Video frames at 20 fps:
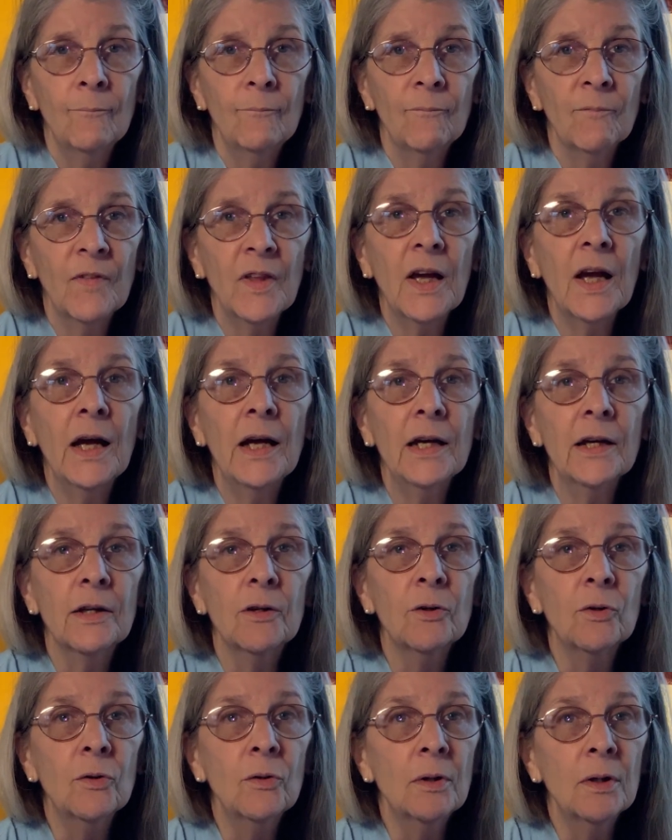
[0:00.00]
The guy
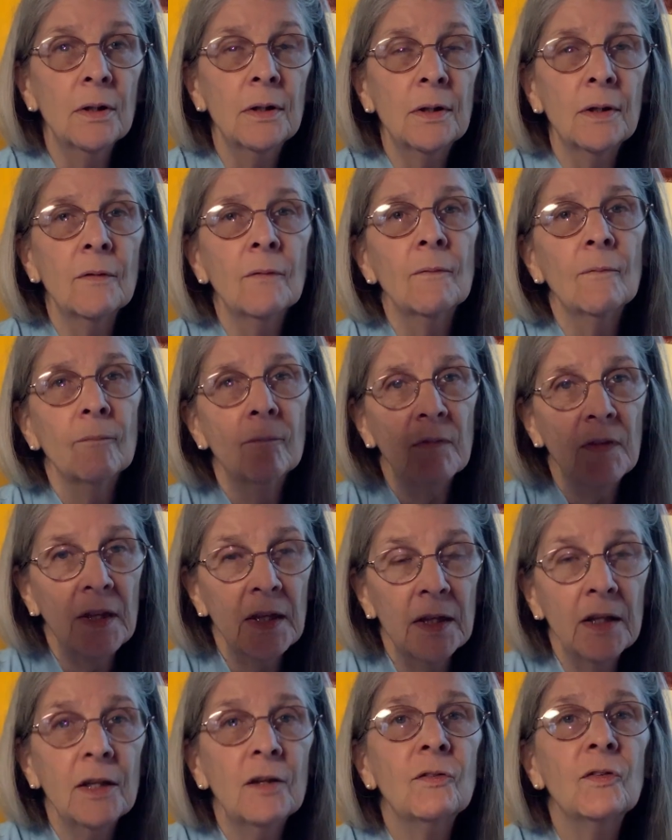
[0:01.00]
the
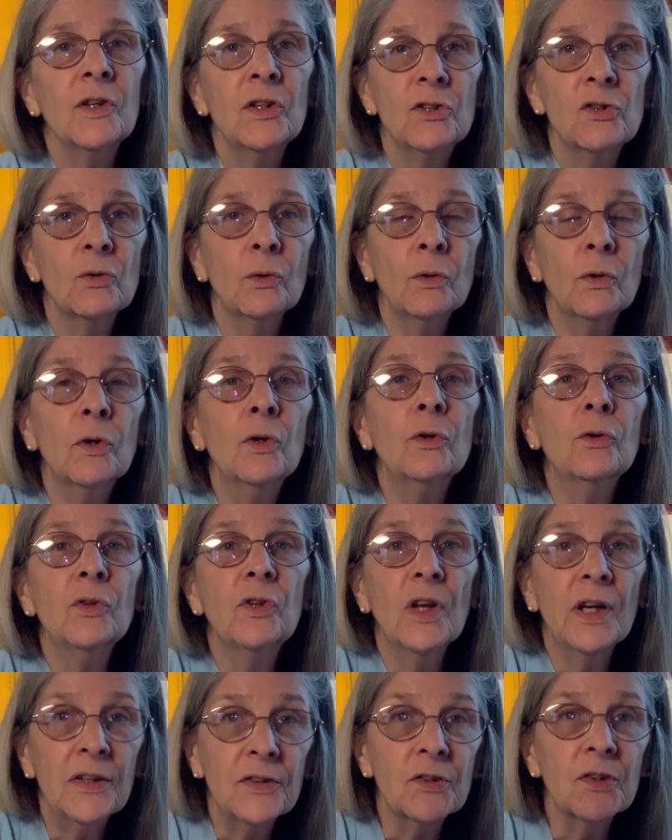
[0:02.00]
individual who
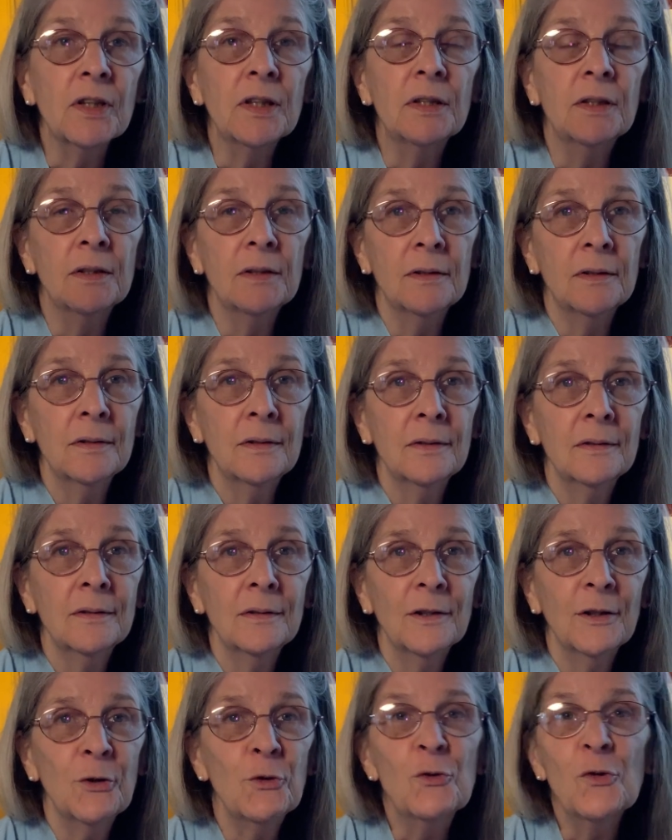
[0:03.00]
does it,
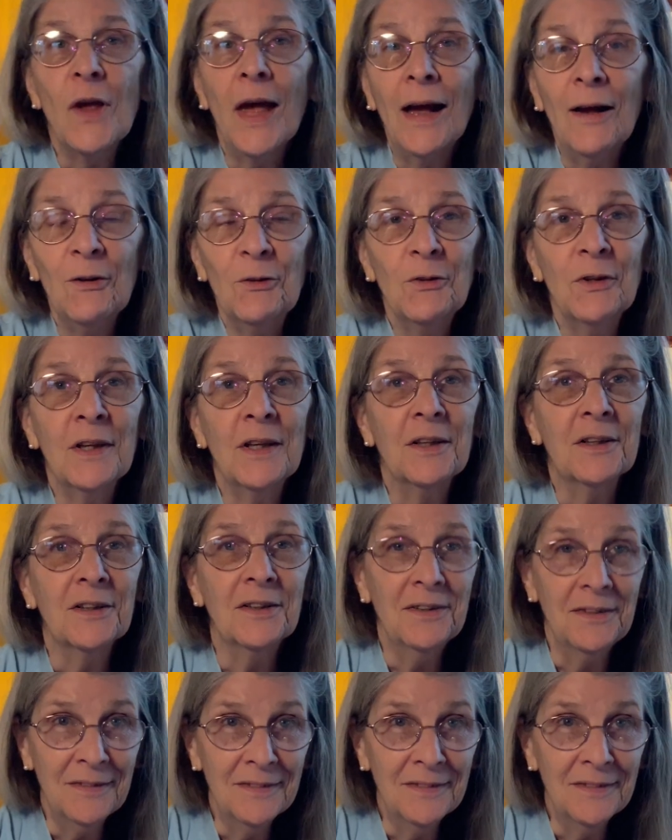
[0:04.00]
who's out there,